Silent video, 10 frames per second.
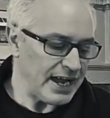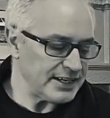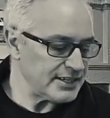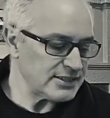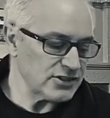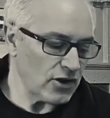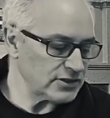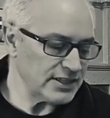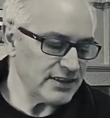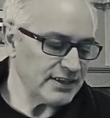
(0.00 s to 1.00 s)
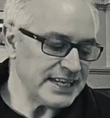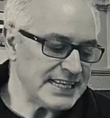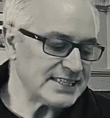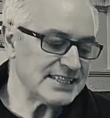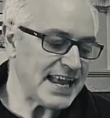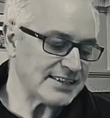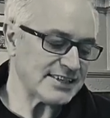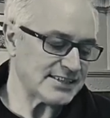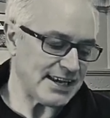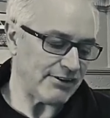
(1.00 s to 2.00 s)
and it is not in the least
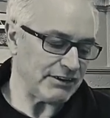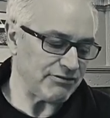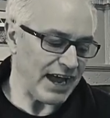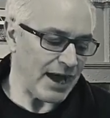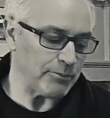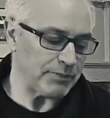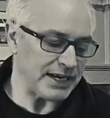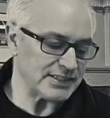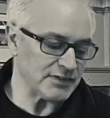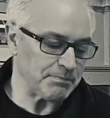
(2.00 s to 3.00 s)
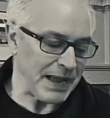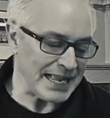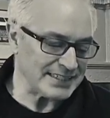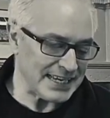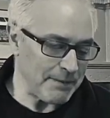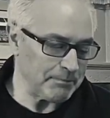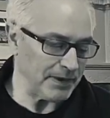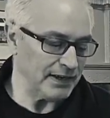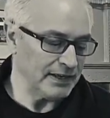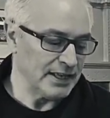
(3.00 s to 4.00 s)
necessary for outbreaks of bad
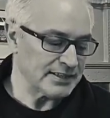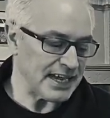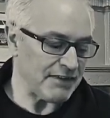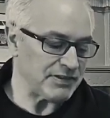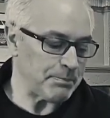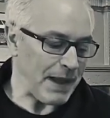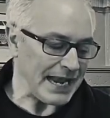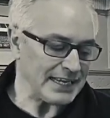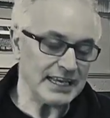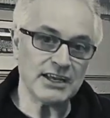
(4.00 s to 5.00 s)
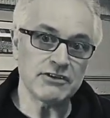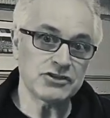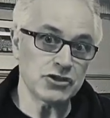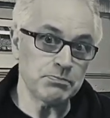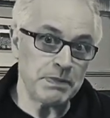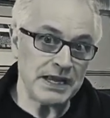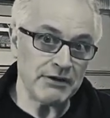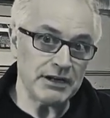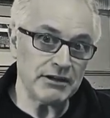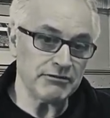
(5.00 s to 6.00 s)
temper to have the backing of
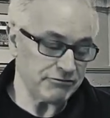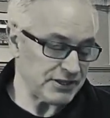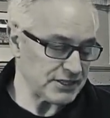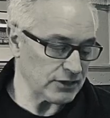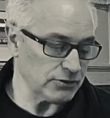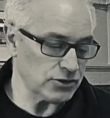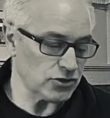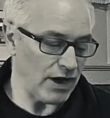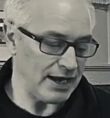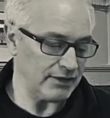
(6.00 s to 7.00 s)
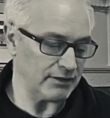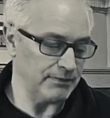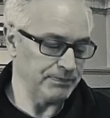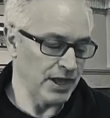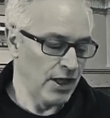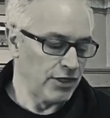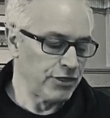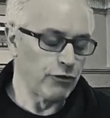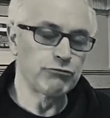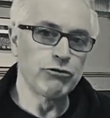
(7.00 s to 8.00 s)
superior physical strength.
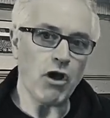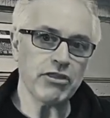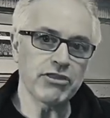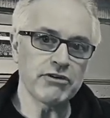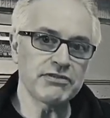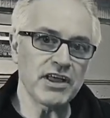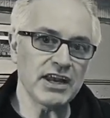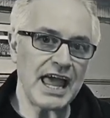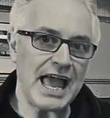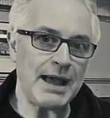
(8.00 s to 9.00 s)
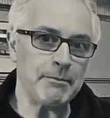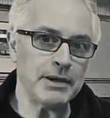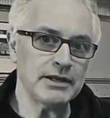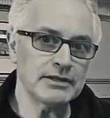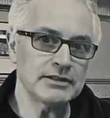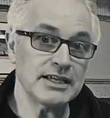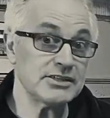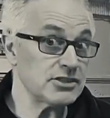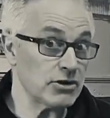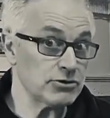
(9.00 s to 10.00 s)
The wrath of the lamb is
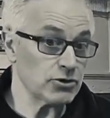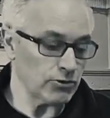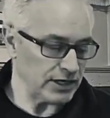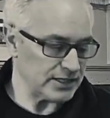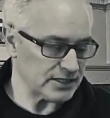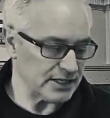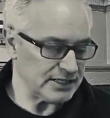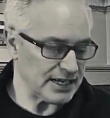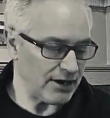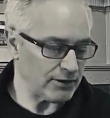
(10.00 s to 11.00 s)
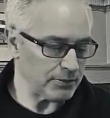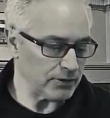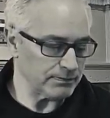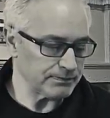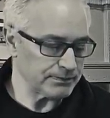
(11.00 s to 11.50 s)
notoriously terrible.